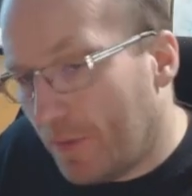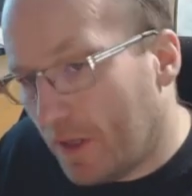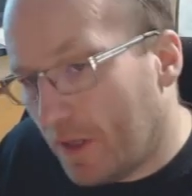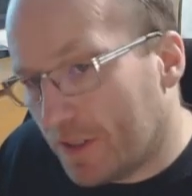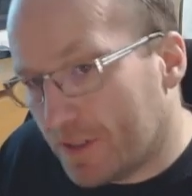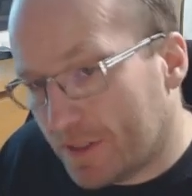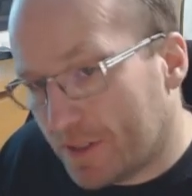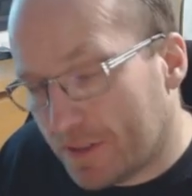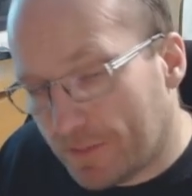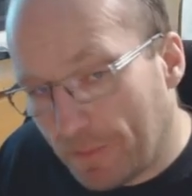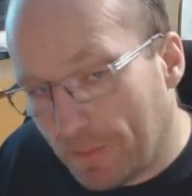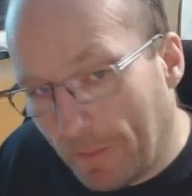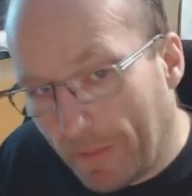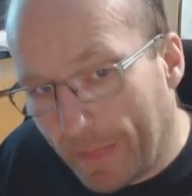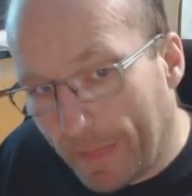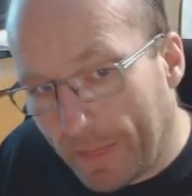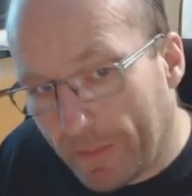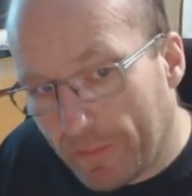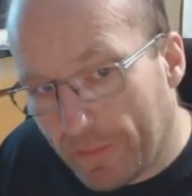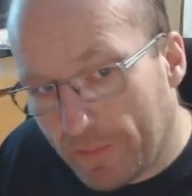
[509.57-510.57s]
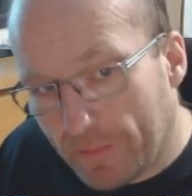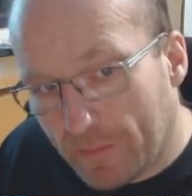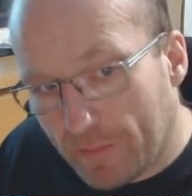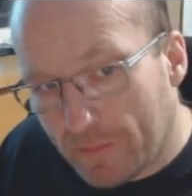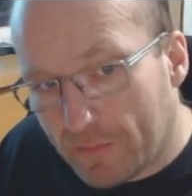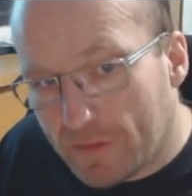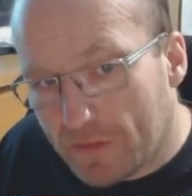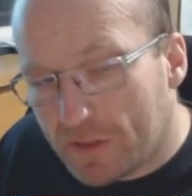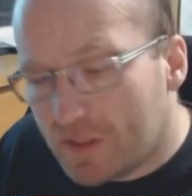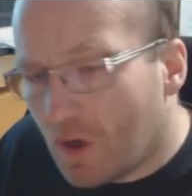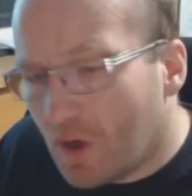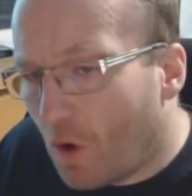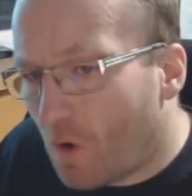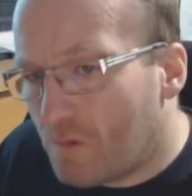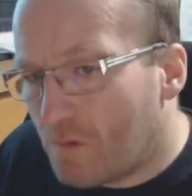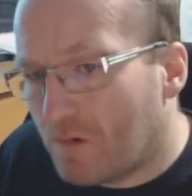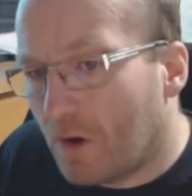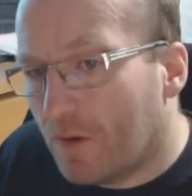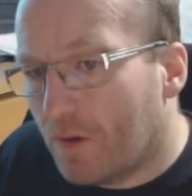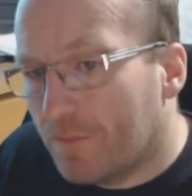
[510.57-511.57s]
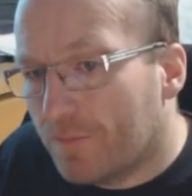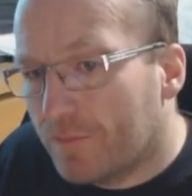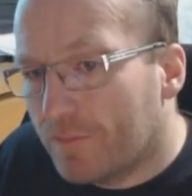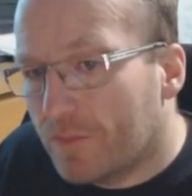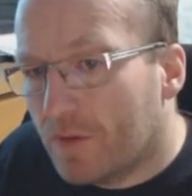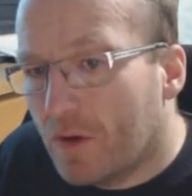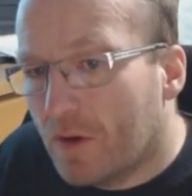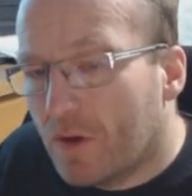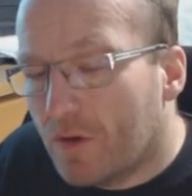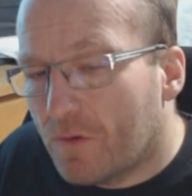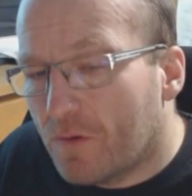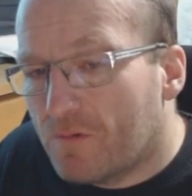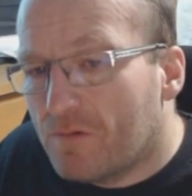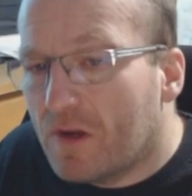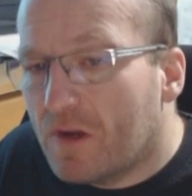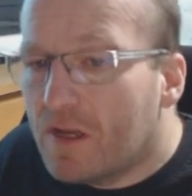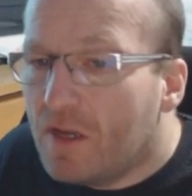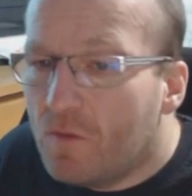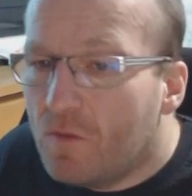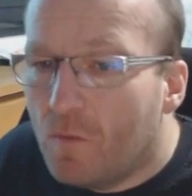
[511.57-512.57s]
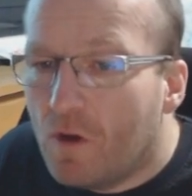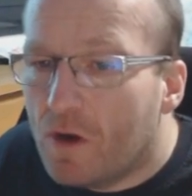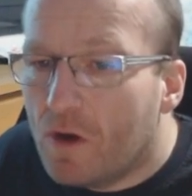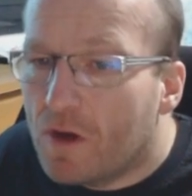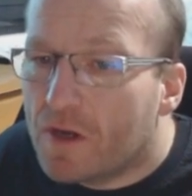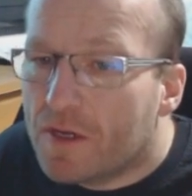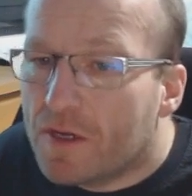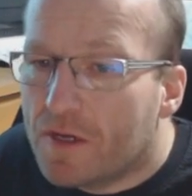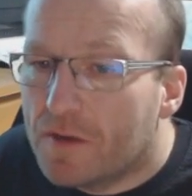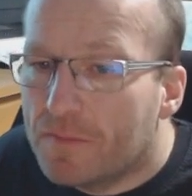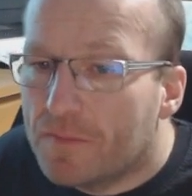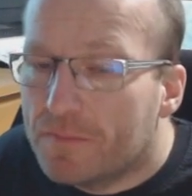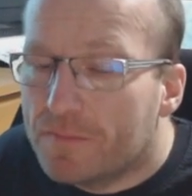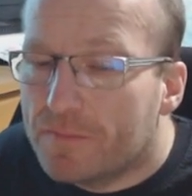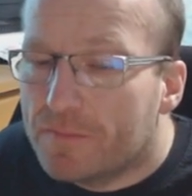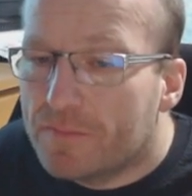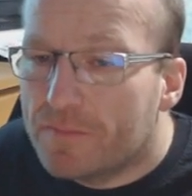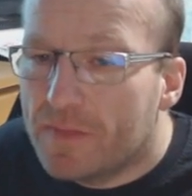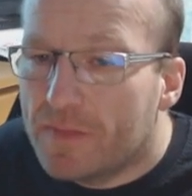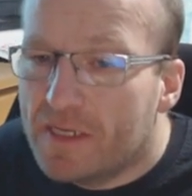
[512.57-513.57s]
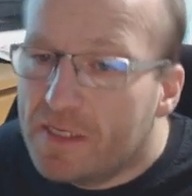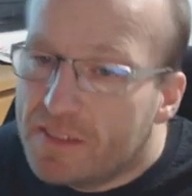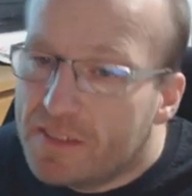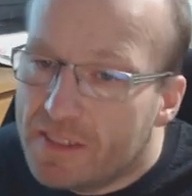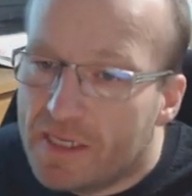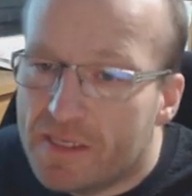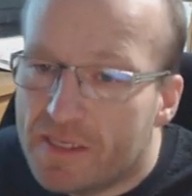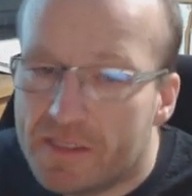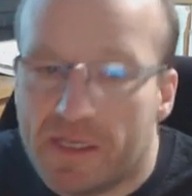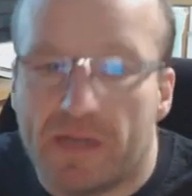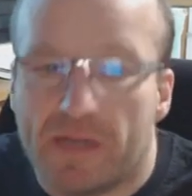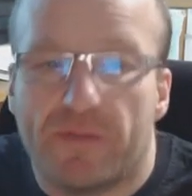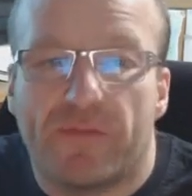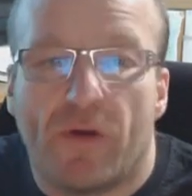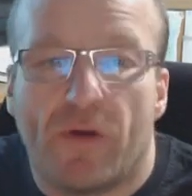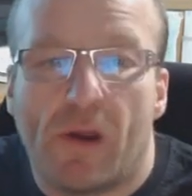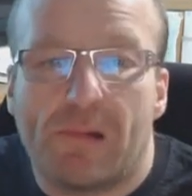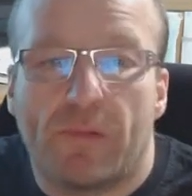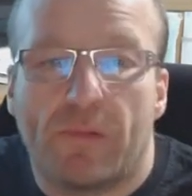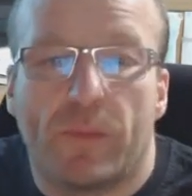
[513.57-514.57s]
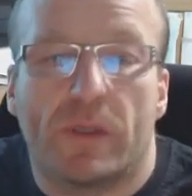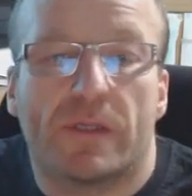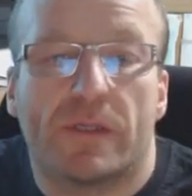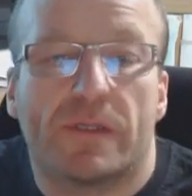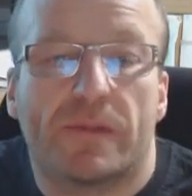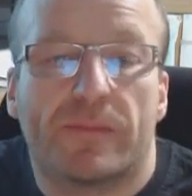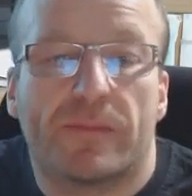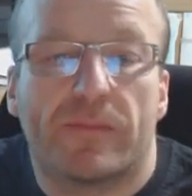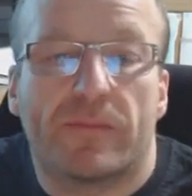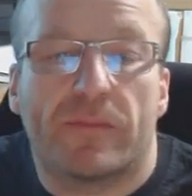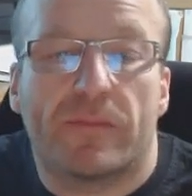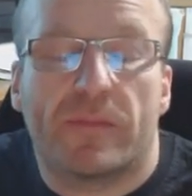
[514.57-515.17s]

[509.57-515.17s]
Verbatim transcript: Plus, does horror really work in a D&D environment?